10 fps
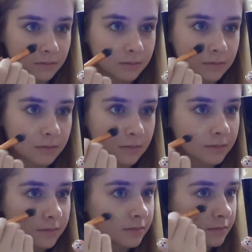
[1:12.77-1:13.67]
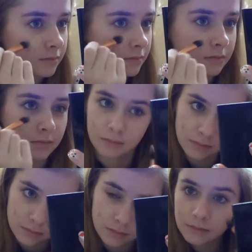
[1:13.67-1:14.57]

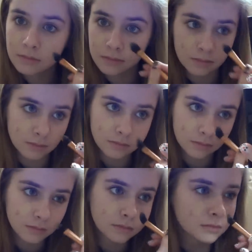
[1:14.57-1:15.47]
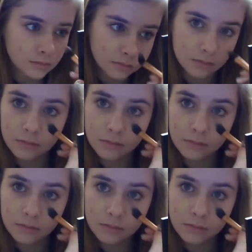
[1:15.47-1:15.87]
Nobody speaks.